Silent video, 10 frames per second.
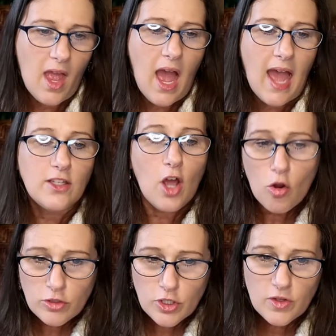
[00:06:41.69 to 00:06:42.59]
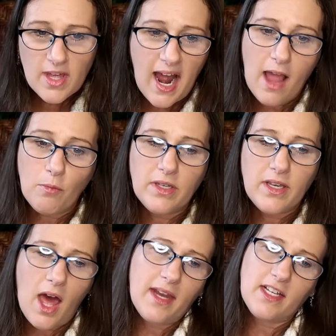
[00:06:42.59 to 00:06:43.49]
I told you that I would
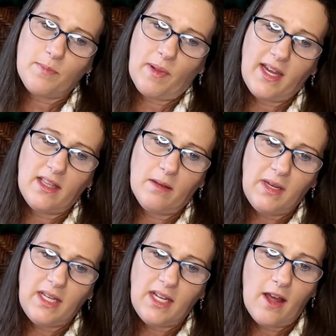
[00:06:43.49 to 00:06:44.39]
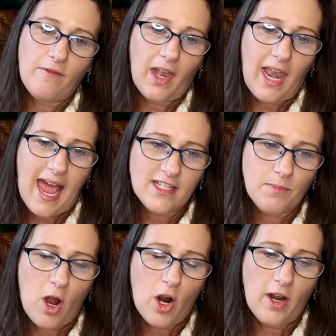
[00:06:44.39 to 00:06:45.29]
not explain the meaning of the last
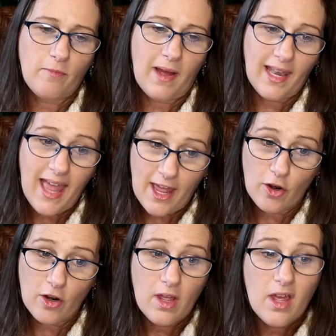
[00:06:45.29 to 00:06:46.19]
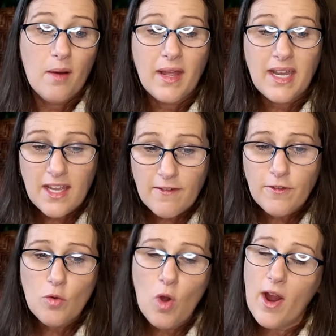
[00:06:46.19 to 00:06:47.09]
part of my letter, but if
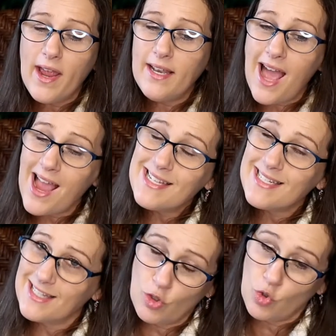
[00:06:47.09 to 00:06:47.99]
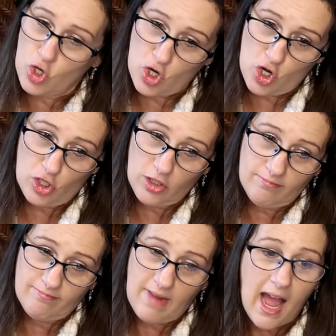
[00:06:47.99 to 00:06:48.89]
you are a nice little girl,
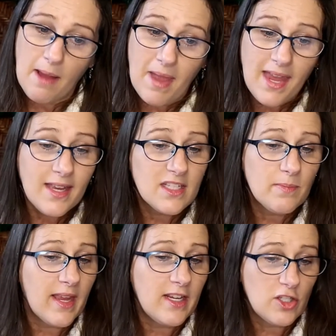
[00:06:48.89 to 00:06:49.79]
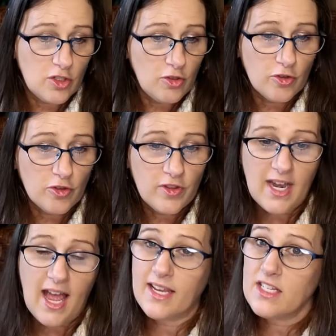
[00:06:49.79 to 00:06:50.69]
I may explain sooner than
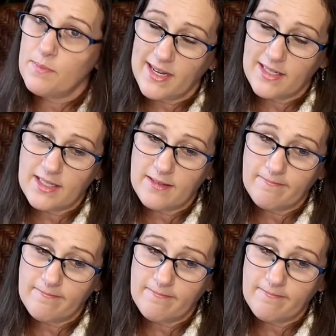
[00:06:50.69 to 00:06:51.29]
I expected.